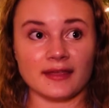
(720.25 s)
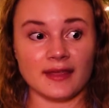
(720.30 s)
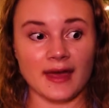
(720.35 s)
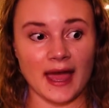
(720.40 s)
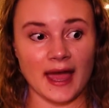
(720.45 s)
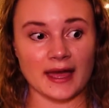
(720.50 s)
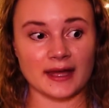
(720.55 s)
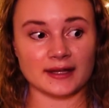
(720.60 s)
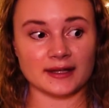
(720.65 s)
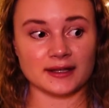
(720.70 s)

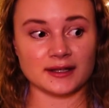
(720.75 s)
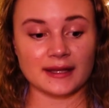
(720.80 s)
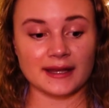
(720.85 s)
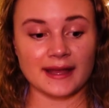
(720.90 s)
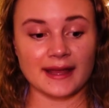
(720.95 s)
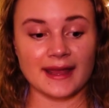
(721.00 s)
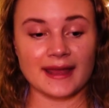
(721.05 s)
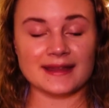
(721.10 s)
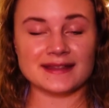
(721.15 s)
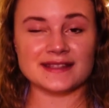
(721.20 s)
that
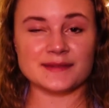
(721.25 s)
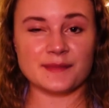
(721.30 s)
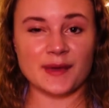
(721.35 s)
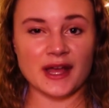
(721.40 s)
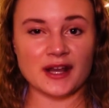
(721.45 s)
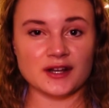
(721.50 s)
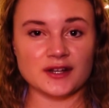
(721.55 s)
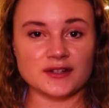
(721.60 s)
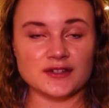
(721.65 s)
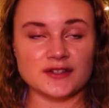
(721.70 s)
it's
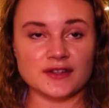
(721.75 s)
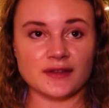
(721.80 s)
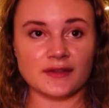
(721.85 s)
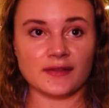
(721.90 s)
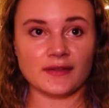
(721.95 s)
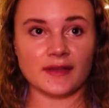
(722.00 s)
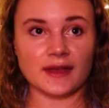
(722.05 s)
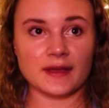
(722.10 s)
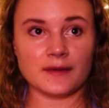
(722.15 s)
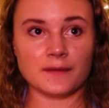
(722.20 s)
better to
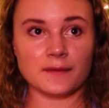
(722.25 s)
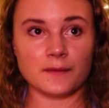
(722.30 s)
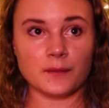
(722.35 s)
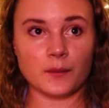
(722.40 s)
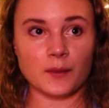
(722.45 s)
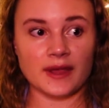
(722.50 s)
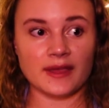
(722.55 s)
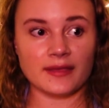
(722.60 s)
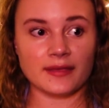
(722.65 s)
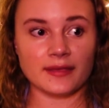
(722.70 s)

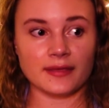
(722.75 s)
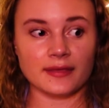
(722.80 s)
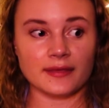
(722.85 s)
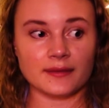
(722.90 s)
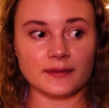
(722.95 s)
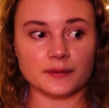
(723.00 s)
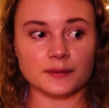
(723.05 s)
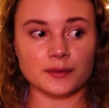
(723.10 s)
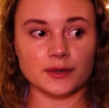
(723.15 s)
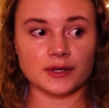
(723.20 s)
live
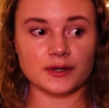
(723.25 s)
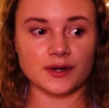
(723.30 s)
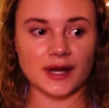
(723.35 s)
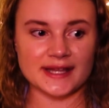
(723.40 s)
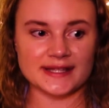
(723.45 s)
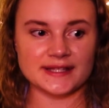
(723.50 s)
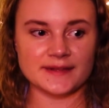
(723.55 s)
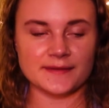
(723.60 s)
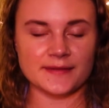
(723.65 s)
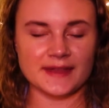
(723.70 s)
with
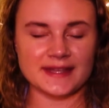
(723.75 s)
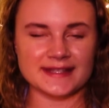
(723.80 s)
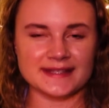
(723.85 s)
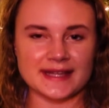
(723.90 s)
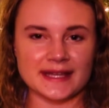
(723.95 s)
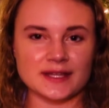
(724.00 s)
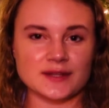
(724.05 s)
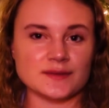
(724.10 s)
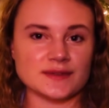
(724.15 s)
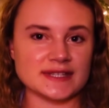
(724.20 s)
regrets of things
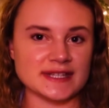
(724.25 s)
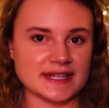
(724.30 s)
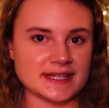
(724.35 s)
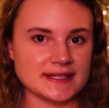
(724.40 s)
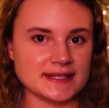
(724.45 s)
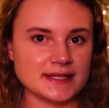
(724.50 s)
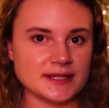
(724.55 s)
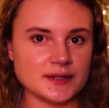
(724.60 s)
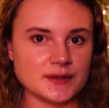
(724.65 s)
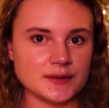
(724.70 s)
that you
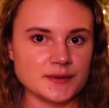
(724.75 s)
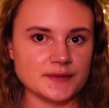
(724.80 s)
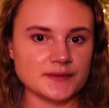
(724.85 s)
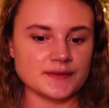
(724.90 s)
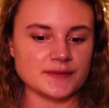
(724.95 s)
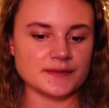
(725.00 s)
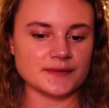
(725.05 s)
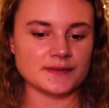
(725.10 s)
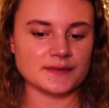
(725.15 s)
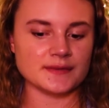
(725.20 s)
did do
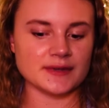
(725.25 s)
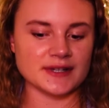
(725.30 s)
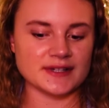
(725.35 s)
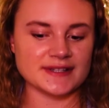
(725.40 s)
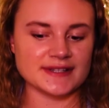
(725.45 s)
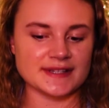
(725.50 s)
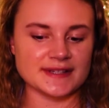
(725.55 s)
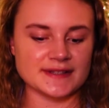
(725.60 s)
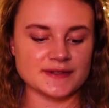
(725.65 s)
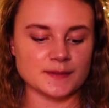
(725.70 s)

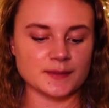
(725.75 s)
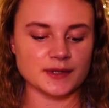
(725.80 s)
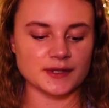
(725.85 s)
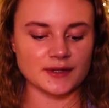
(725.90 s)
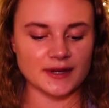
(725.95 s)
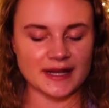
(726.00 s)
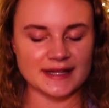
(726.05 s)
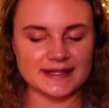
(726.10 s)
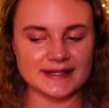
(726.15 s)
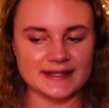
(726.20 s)
versus
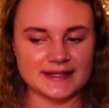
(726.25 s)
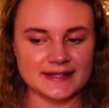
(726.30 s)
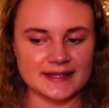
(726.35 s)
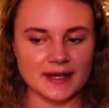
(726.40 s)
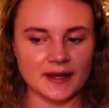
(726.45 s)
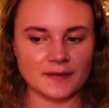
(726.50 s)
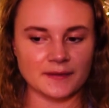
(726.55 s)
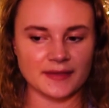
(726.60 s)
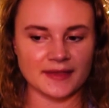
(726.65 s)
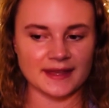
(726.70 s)

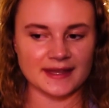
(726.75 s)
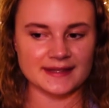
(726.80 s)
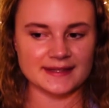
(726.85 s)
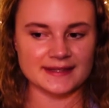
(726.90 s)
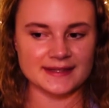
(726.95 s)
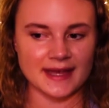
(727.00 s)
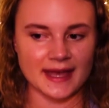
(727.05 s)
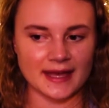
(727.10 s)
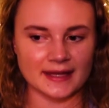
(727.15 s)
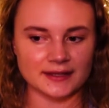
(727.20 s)
regrets of
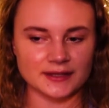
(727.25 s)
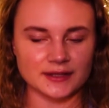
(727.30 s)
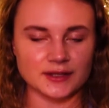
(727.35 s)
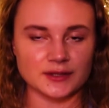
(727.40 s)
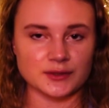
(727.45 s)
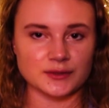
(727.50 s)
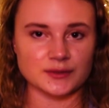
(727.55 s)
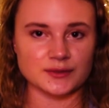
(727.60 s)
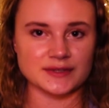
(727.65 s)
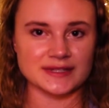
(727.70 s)
things that
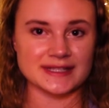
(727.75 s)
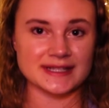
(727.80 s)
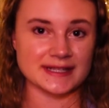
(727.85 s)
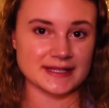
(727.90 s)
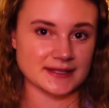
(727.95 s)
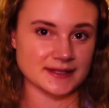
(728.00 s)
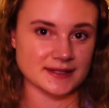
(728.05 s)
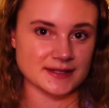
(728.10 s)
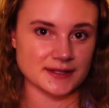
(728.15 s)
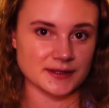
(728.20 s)
you
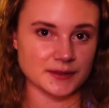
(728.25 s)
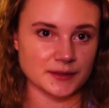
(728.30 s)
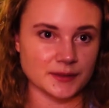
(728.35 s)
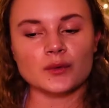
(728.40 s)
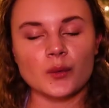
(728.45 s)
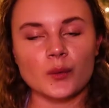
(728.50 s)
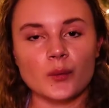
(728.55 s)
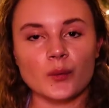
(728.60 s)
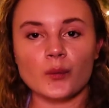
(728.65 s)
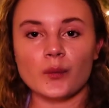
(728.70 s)
didn't do.
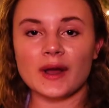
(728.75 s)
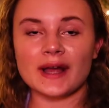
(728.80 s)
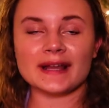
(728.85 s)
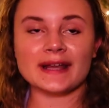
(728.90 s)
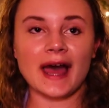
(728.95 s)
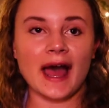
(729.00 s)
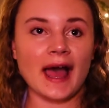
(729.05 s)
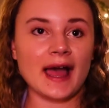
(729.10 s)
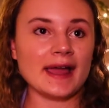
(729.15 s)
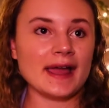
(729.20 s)
When
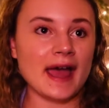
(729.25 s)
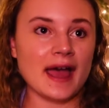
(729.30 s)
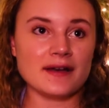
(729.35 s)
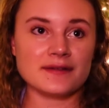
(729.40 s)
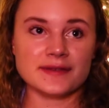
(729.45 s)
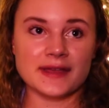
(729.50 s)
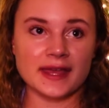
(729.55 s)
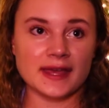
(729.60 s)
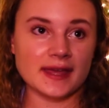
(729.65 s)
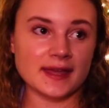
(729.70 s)
I
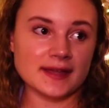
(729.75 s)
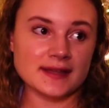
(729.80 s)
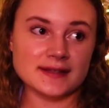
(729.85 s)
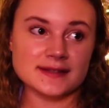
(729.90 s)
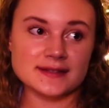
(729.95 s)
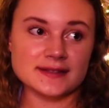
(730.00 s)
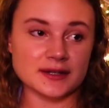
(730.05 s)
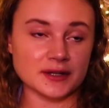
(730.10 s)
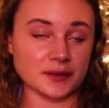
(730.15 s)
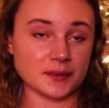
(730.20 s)
have
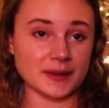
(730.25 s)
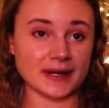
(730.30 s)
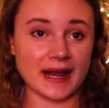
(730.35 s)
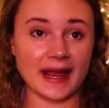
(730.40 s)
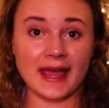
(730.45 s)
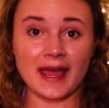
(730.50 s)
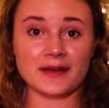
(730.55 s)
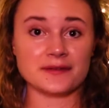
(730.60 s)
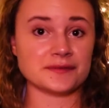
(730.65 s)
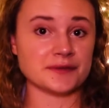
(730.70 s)
kids, or when I
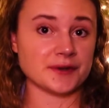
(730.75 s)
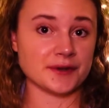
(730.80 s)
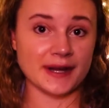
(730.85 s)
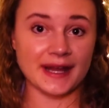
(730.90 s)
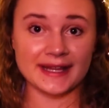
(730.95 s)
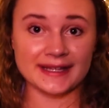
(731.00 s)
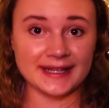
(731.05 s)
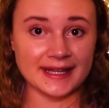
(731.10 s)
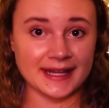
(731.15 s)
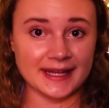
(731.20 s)
have
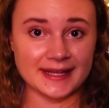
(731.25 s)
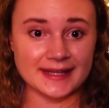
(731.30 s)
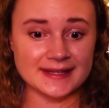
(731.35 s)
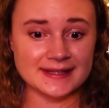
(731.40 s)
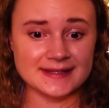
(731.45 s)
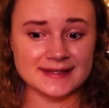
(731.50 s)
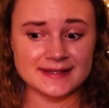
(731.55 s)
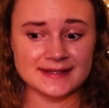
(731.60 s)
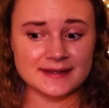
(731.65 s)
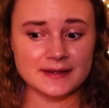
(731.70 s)

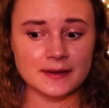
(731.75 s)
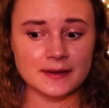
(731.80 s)
grandkids,